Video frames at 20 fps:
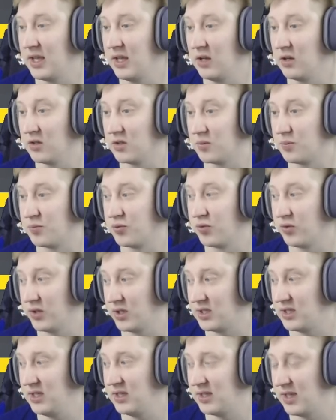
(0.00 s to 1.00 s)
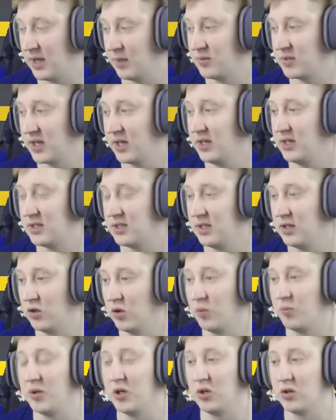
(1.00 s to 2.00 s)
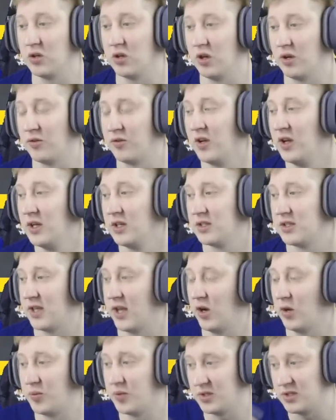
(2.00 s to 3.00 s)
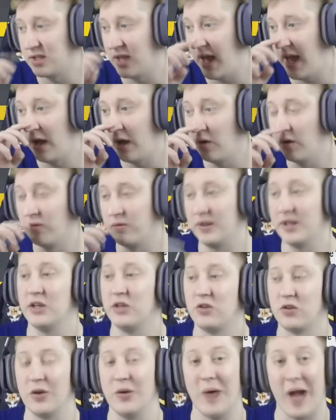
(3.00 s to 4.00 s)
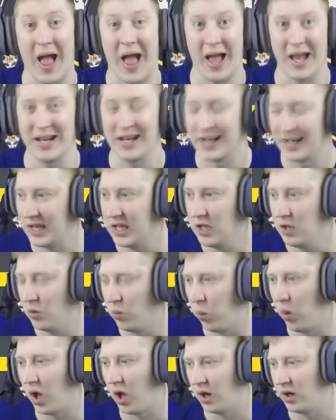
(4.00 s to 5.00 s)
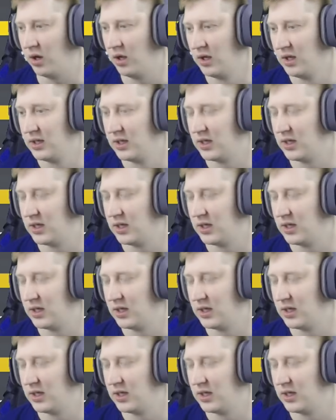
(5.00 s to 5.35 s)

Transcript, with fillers: He looks pretty damn tasty. Could be good enough to help us get out of League two and League one.